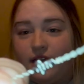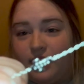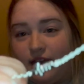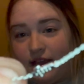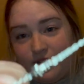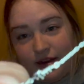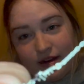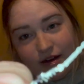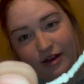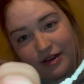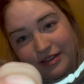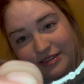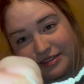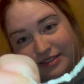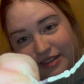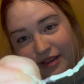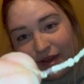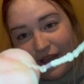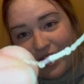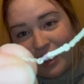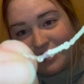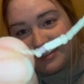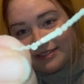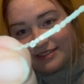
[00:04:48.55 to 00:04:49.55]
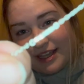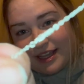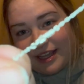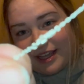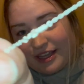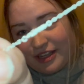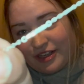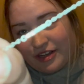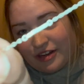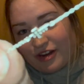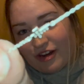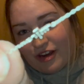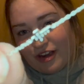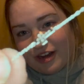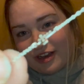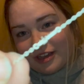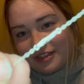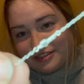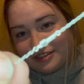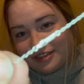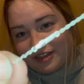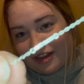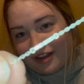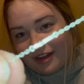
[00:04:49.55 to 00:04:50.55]
and it also has a
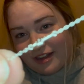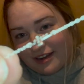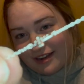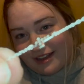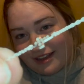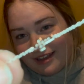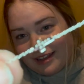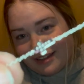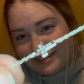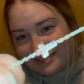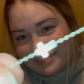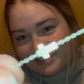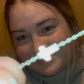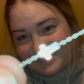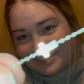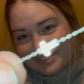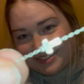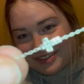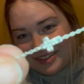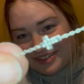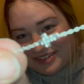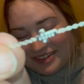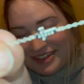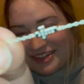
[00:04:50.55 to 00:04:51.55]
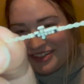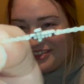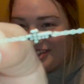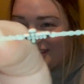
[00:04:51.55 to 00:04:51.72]
cross on it. Don't know if